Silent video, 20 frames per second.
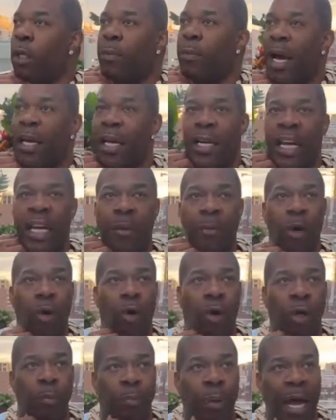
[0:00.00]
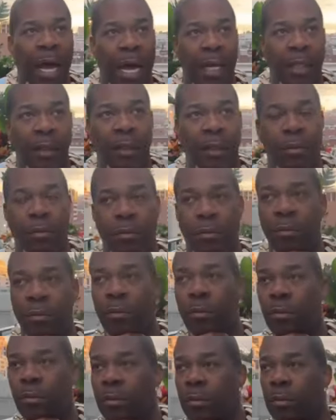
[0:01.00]
He's everybody in the
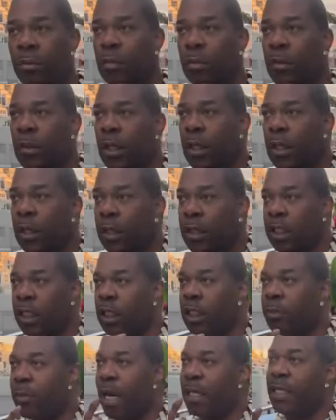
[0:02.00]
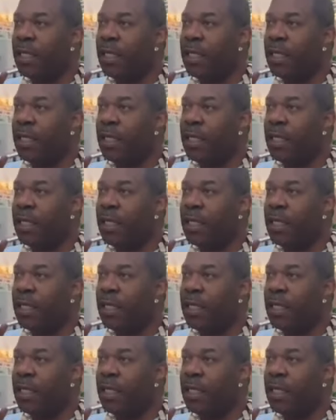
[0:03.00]
Cuban link game. We're done with that.